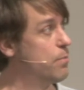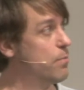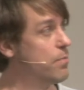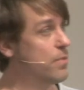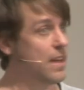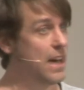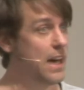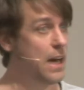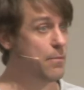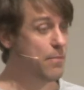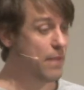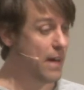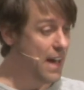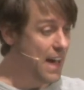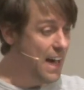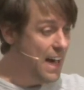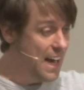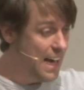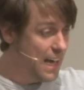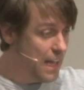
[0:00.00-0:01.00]
type
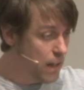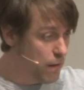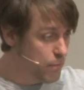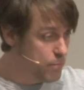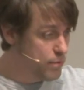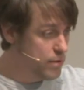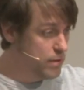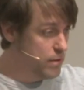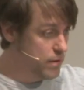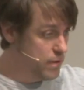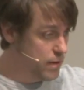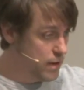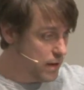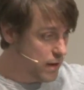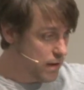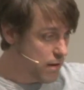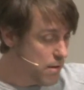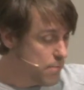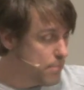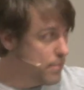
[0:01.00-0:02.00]
help,
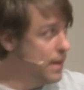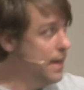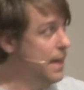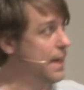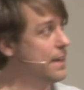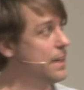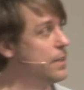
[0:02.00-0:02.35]
and